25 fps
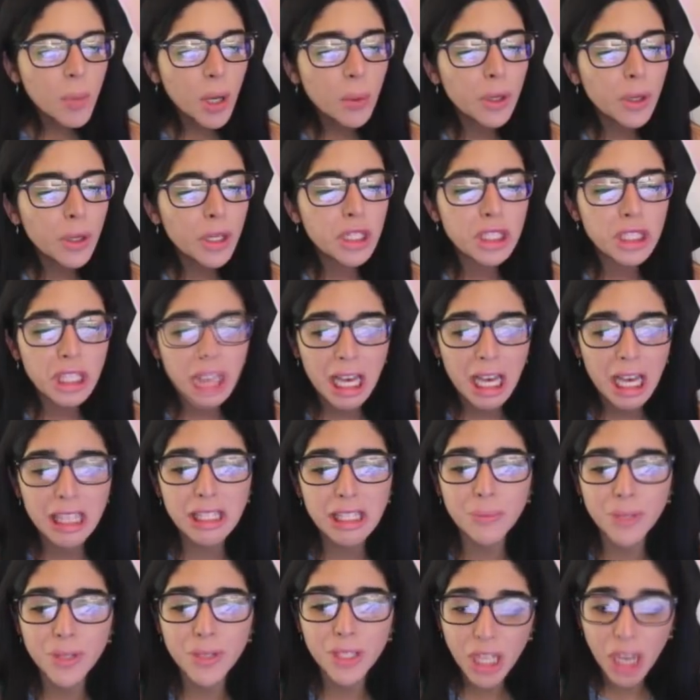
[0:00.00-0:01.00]
we just add
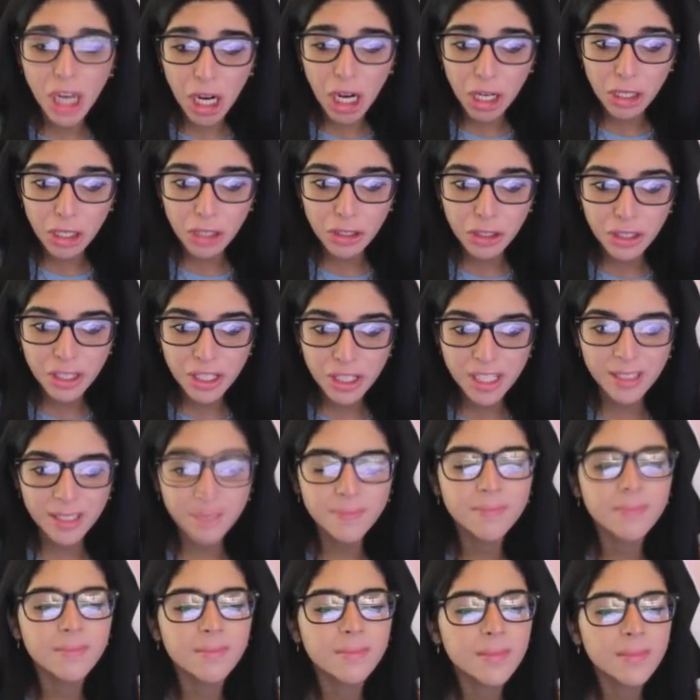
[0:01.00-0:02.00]
some stairs?
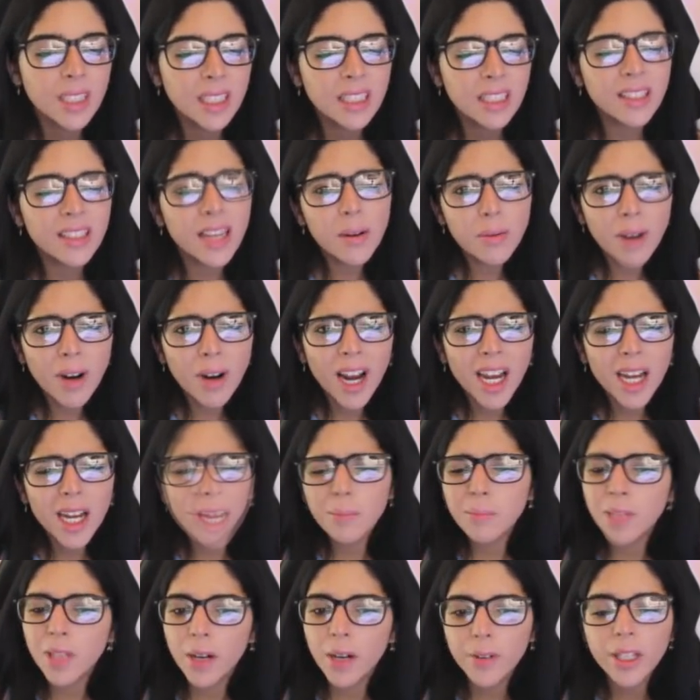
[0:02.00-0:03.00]
Did that
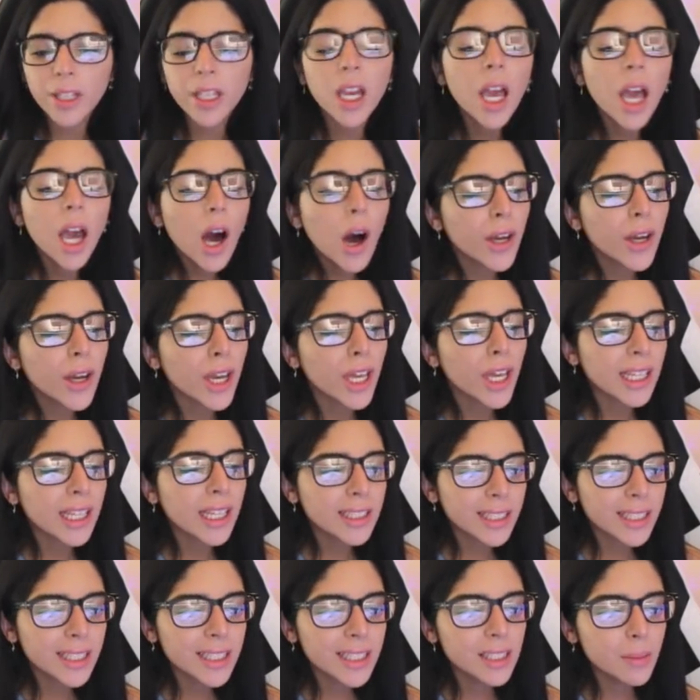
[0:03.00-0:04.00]
rhyme? Not really. Okay,
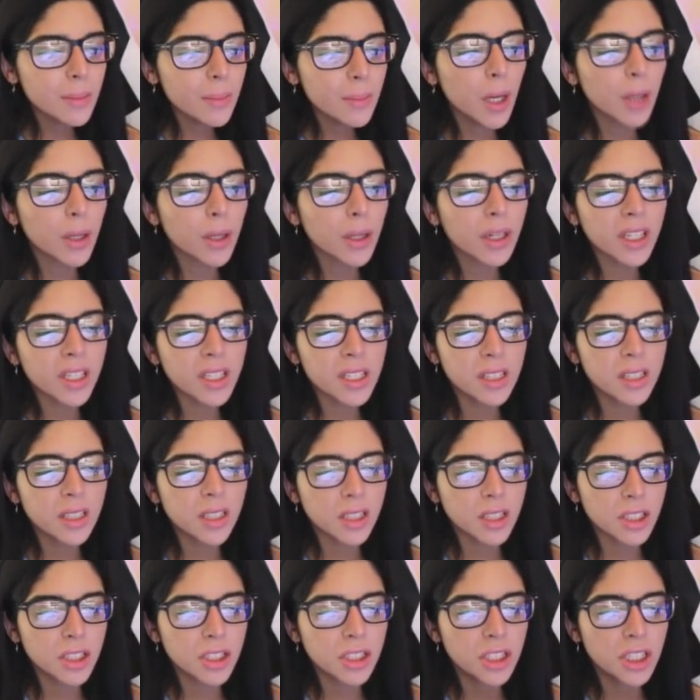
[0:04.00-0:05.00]
let's get some
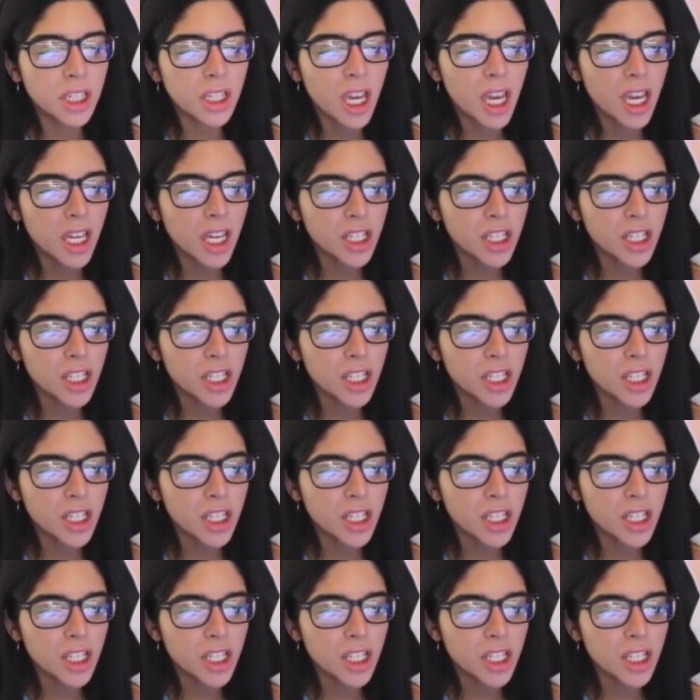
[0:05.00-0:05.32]
rustic shit.